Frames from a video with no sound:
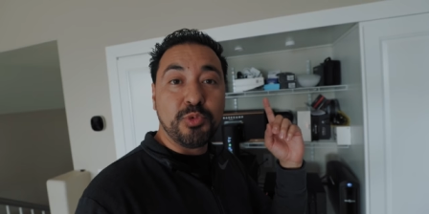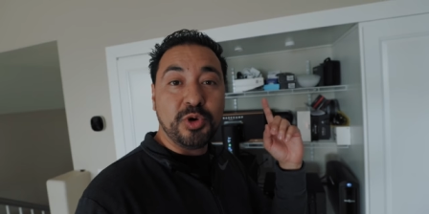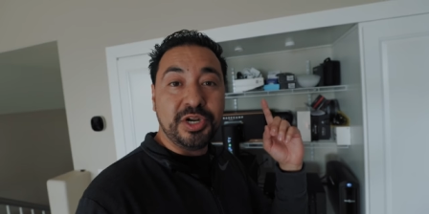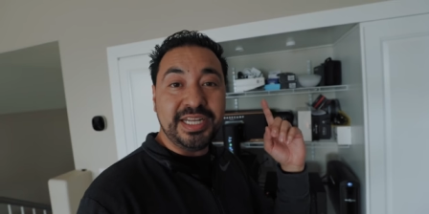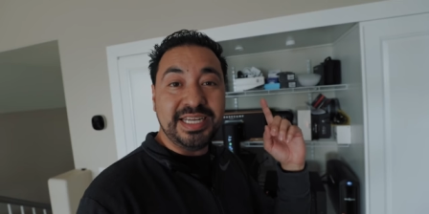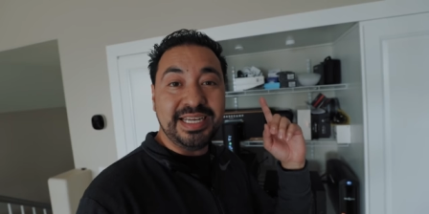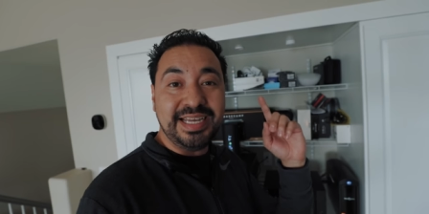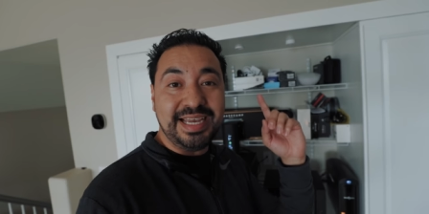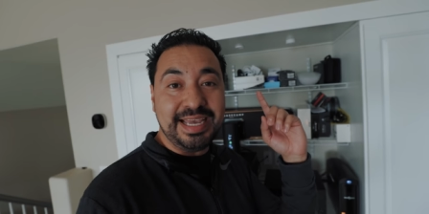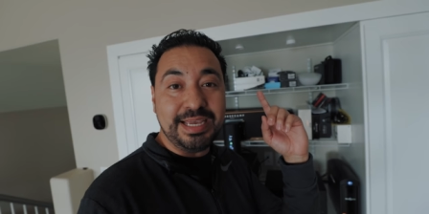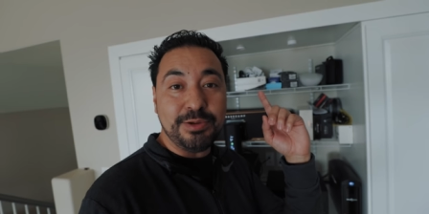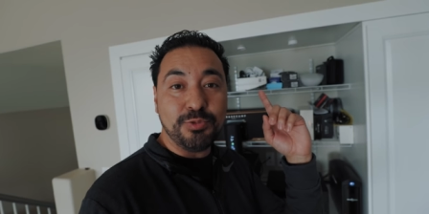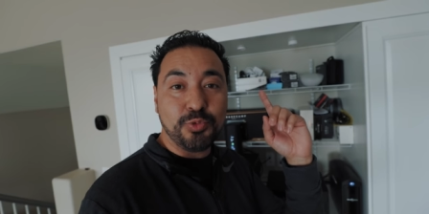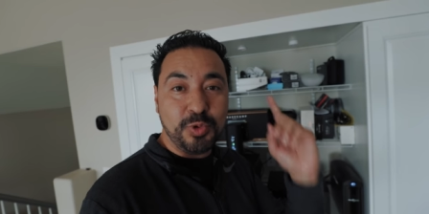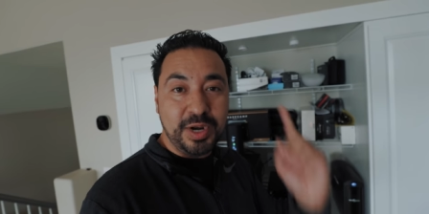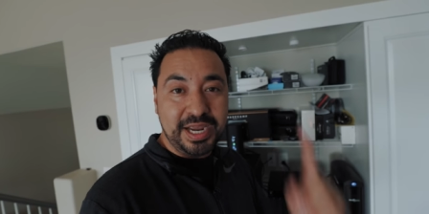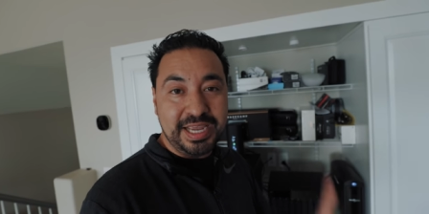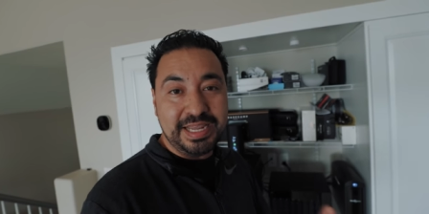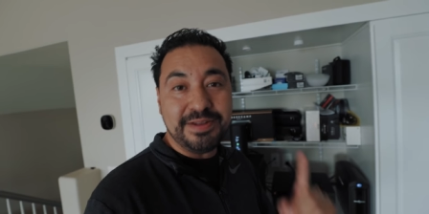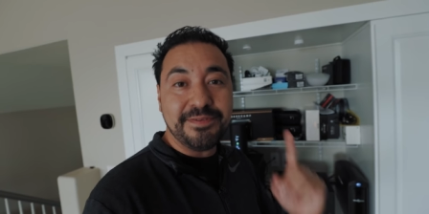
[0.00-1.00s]
am running a
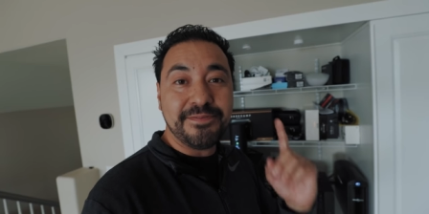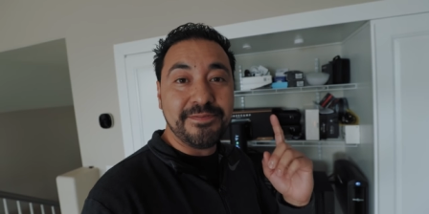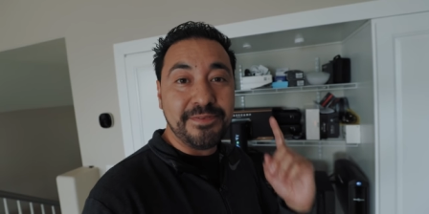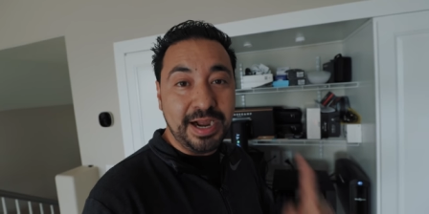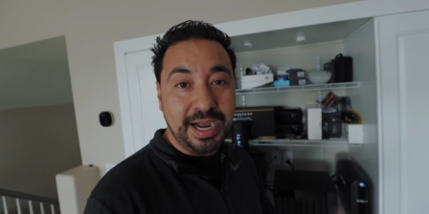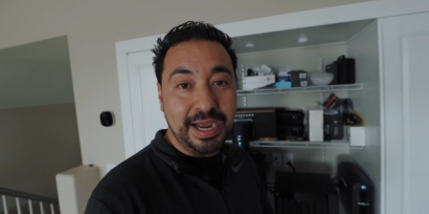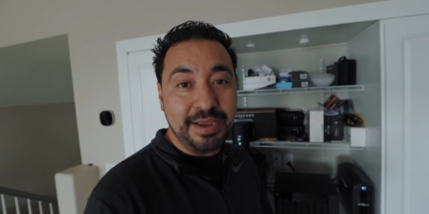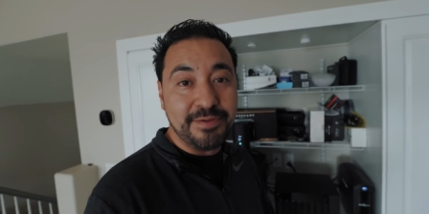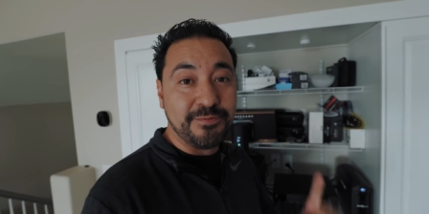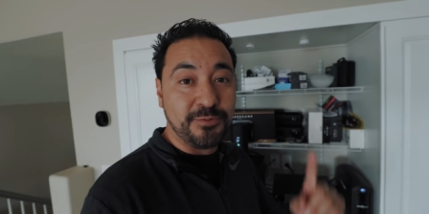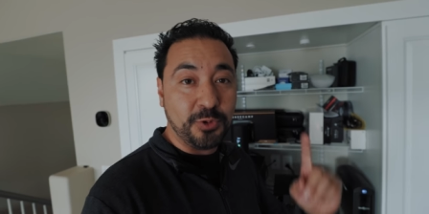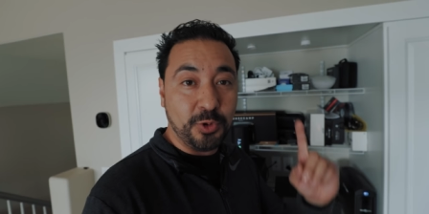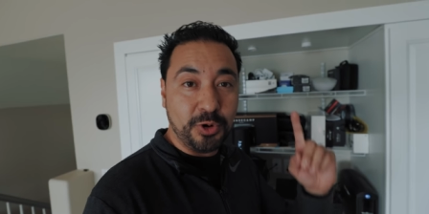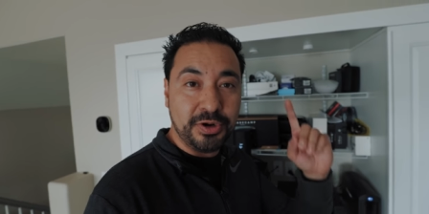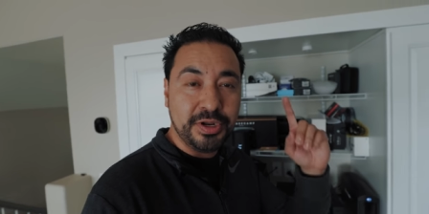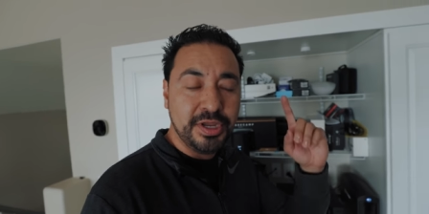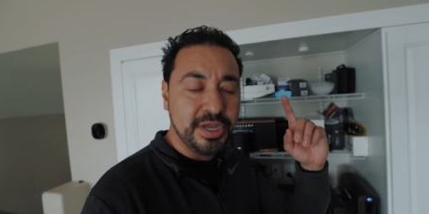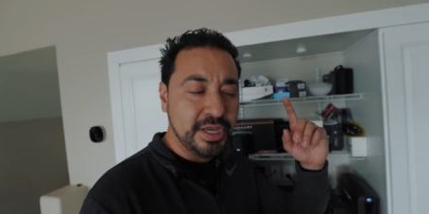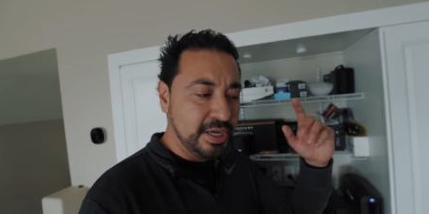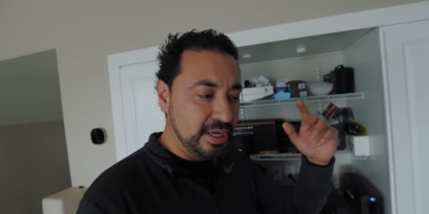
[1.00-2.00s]
RAID five
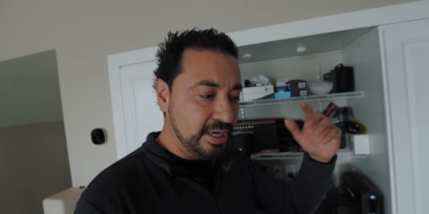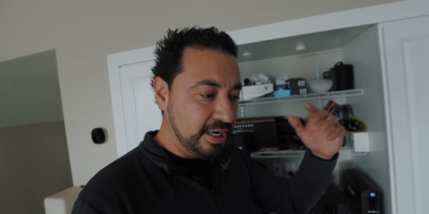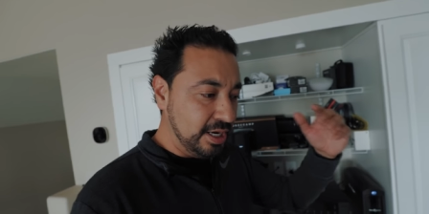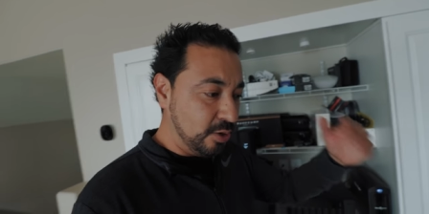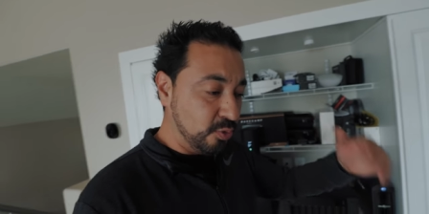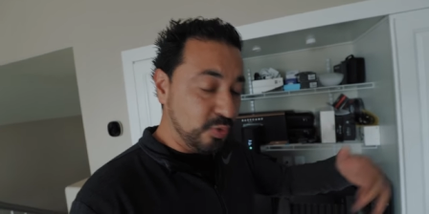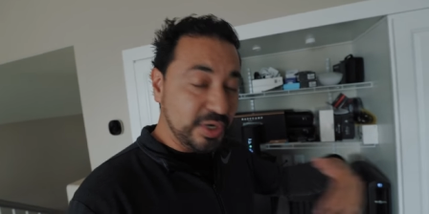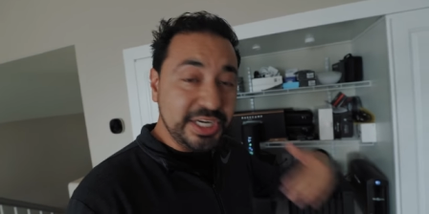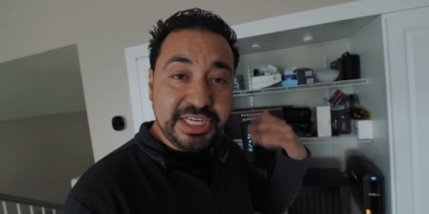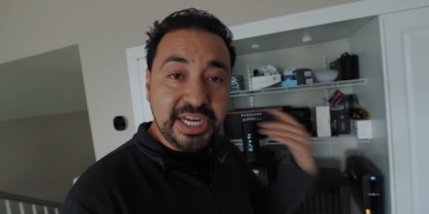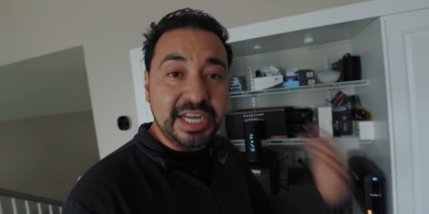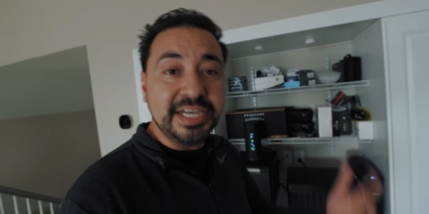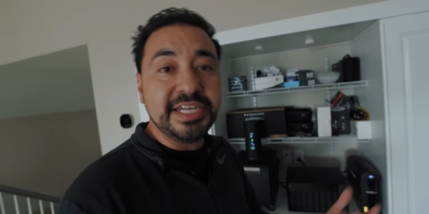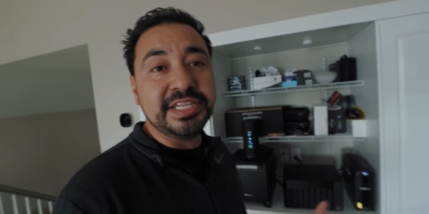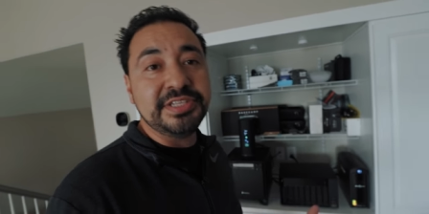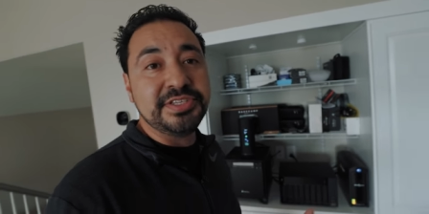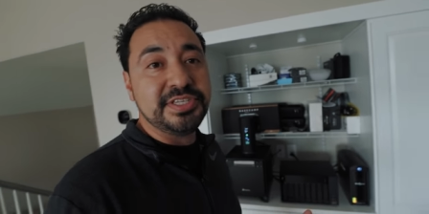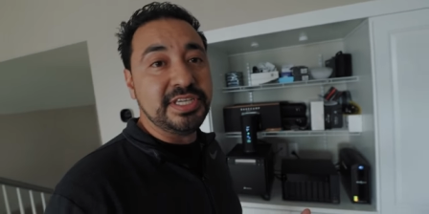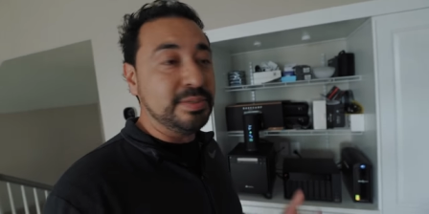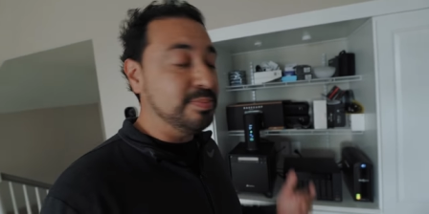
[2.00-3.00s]
for uh,
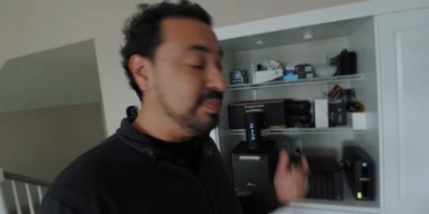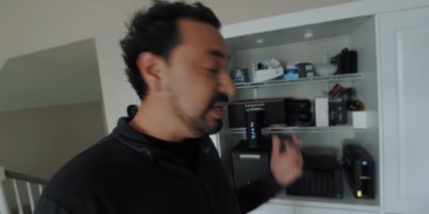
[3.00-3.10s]
redundancy,